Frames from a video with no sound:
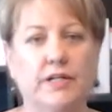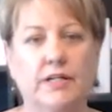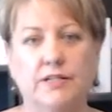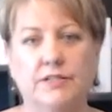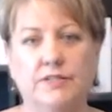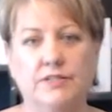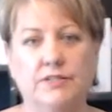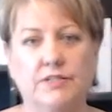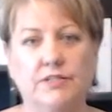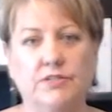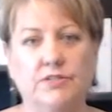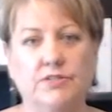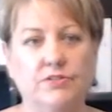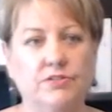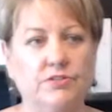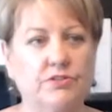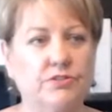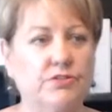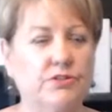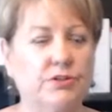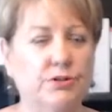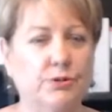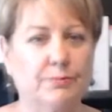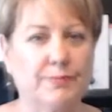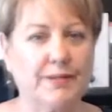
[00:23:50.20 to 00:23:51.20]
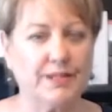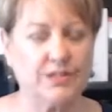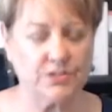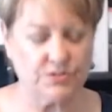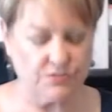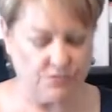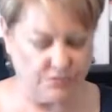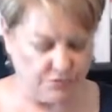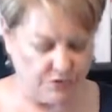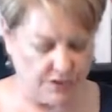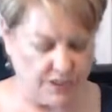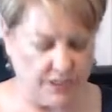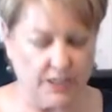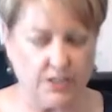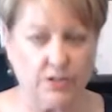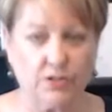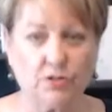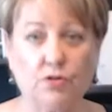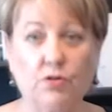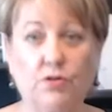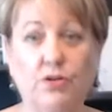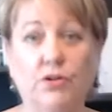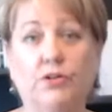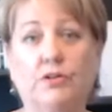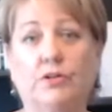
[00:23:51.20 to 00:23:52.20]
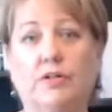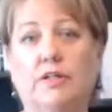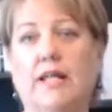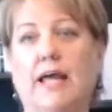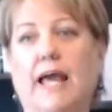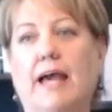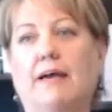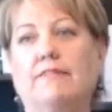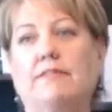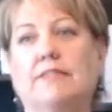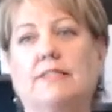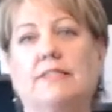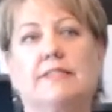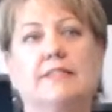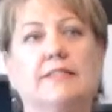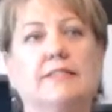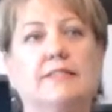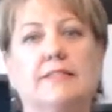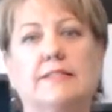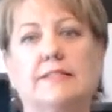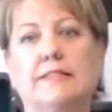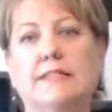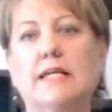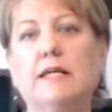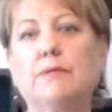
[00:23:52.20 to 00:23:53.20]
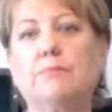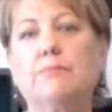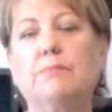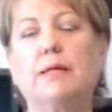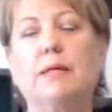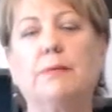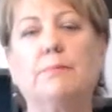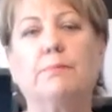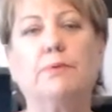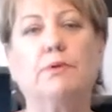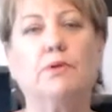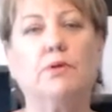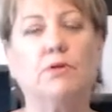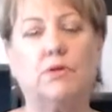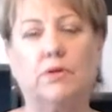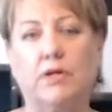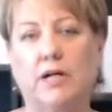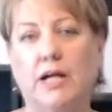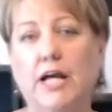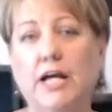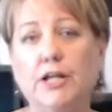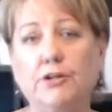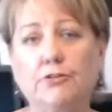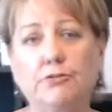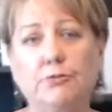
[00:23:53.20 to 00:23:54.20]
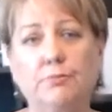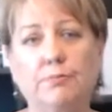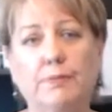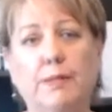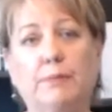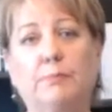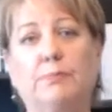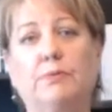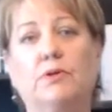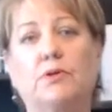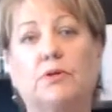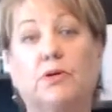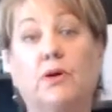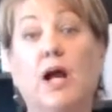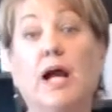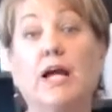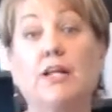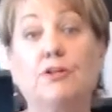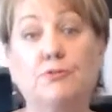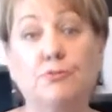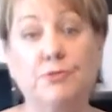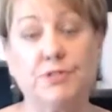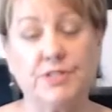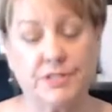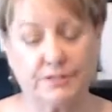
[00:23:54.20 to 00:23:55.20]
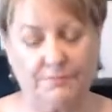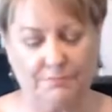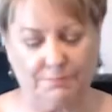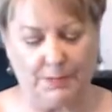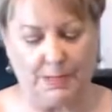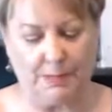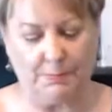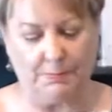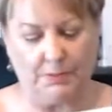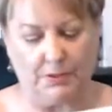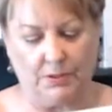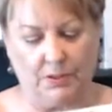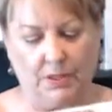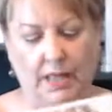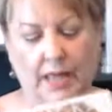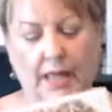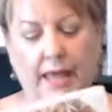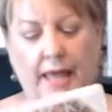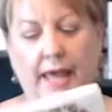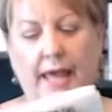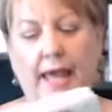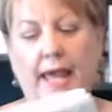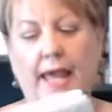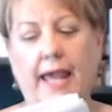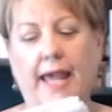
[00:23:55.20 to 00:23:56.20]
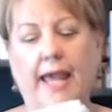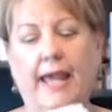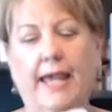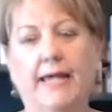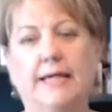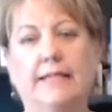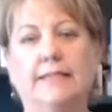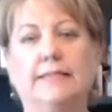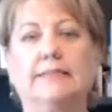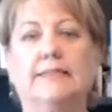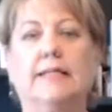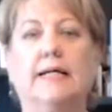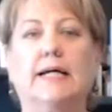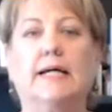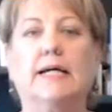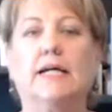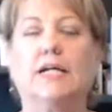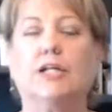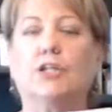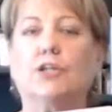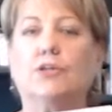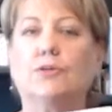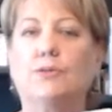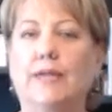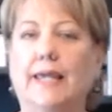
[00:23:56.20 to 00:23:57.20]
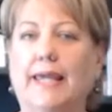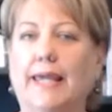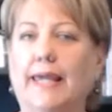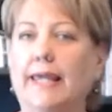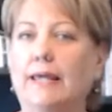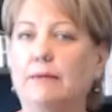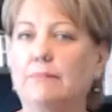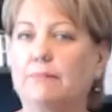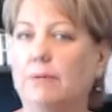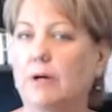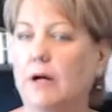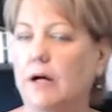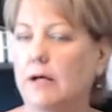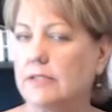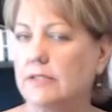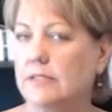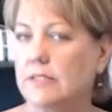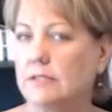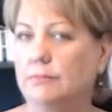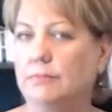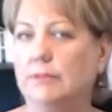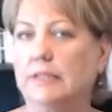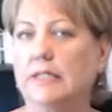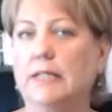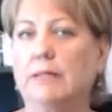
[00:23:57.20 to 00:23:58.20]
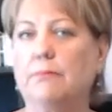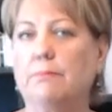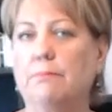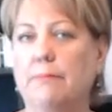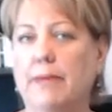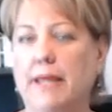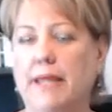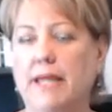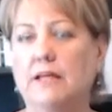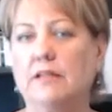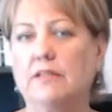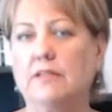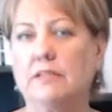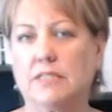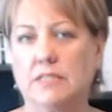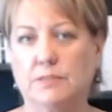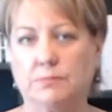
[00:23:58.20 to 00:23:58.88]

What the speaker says: sister, your best friend, or you could have it sent to 10 people or 100 people or hundreds of people. And you can't possibly mail this